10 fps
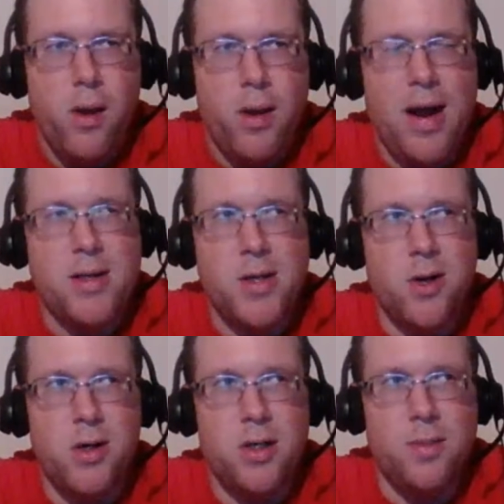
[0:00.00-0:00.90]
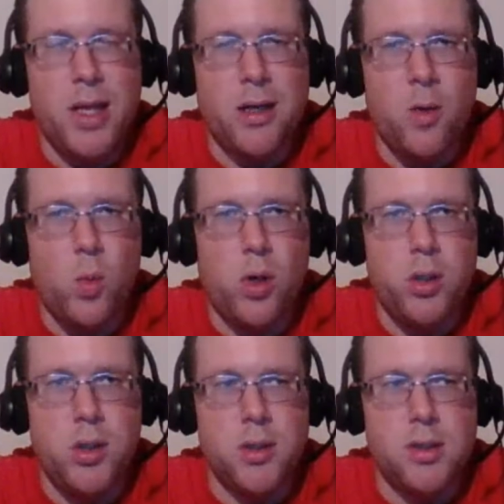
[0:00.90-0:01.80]
I started him like in
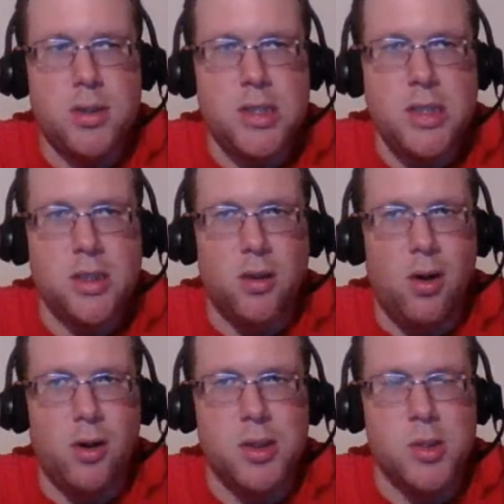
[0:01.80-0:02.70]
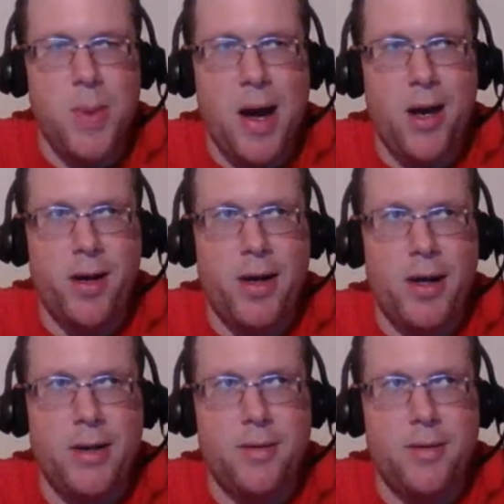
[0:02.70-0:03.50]
one season-long spot, and I